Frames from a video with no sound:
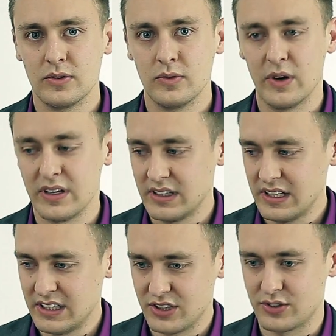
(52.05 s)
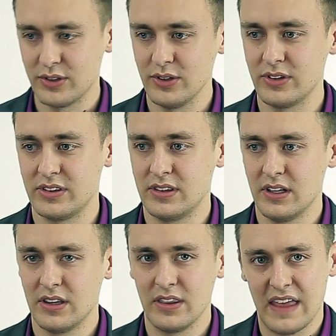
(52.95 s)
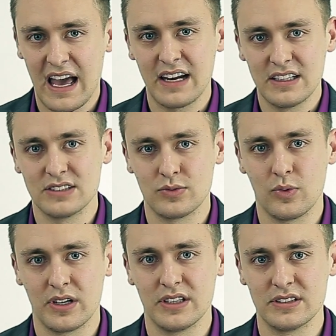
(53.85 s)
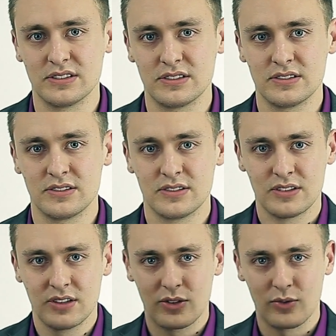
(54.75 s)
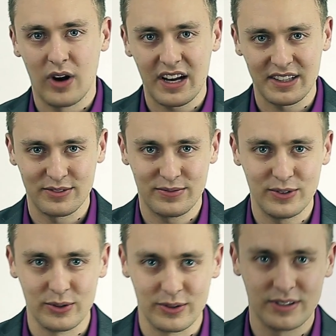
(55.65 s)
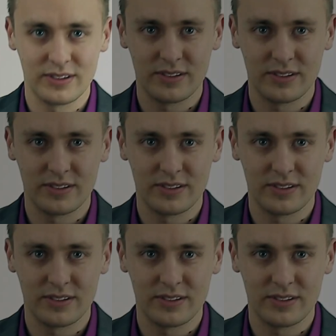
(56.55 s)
When in truth, that is what is rotting food.